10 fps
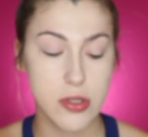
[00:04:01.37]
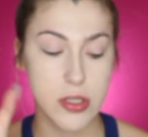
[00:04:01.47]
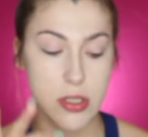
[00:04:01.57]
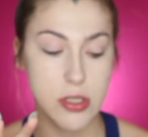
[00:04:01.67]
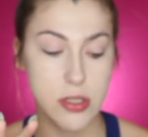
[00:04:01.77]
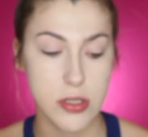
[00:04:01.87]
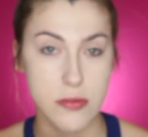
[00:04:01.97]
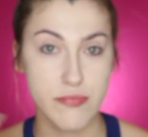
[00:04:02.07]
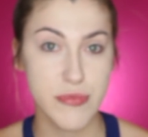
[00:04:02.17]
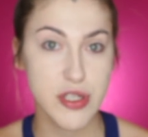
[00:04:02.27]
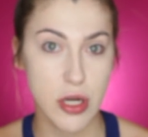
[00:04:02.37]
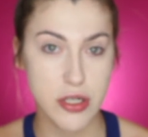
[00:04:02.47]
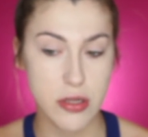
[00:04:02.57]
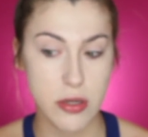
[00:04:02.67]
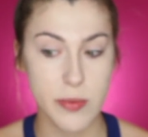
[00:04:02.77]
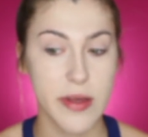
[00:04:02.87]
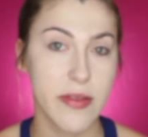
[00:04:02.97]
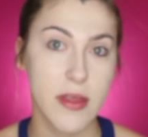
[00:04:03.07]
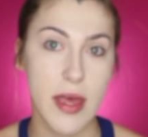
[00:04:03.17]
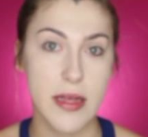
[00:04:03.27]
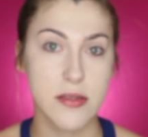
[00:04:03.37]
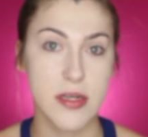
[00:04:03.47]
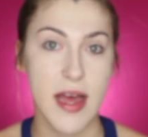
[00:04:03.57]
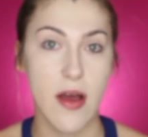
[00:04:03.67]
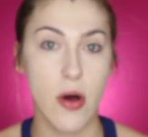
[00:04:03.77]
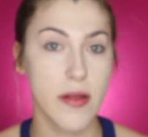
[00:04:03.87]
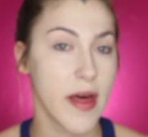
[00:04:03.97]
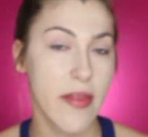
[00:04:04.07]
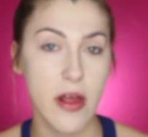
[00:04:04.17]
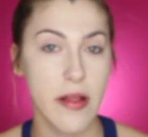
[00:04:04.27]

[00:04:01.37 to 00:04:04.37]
to start your look with, and so that all the other